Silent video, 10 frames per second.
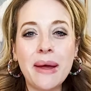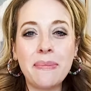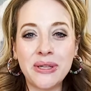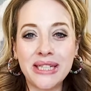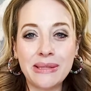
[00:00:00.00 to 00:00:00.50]
at
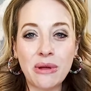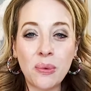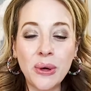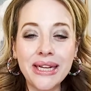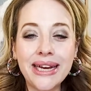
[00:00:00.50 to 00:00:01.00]
Pearson Smith
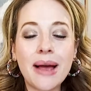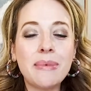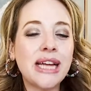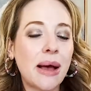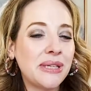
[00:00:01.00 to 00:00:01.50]
Realty. I'm a
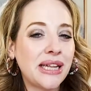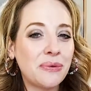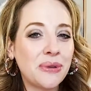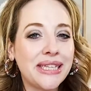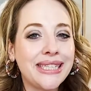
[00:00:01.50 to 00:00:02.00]
top-selling
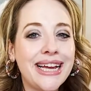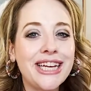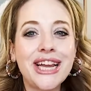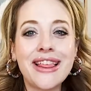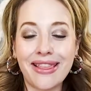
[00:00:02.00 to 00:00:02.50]
real estate
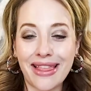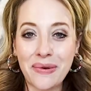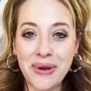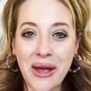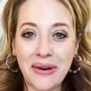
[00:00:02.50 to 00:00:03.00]
agent in the
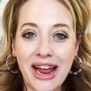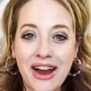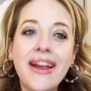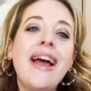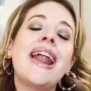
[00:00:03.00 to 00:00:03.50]
Loudoun County
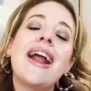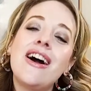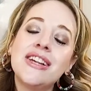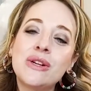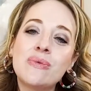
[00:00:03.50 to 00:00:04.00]
area, and I
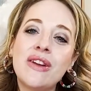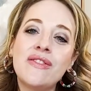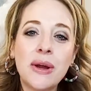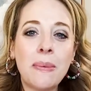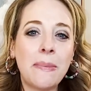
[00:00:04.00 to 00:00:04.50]
also run a
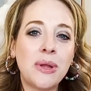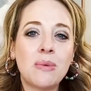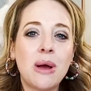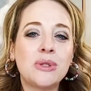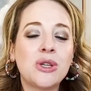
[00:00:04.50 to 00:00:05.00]
very popular
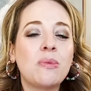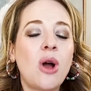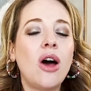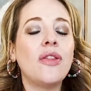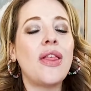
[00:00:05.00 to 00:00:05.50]
moms group
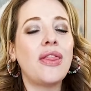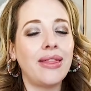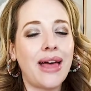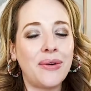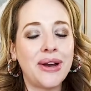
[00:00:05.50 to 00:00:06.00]
called the
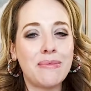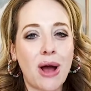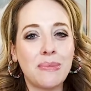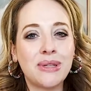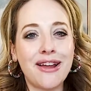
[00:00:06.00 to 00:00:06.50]
Loudon
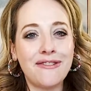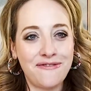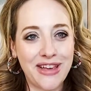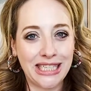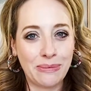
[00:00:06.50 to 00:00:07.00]
Moms on
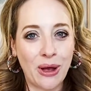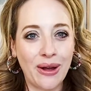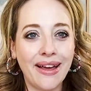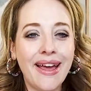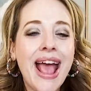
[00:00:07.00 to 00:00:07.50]

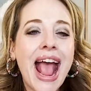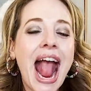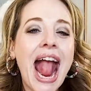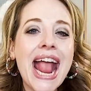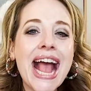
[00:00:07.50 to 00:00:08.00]
Facebook.
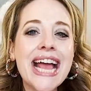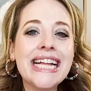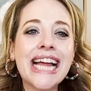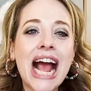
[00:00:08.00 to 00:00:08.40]
And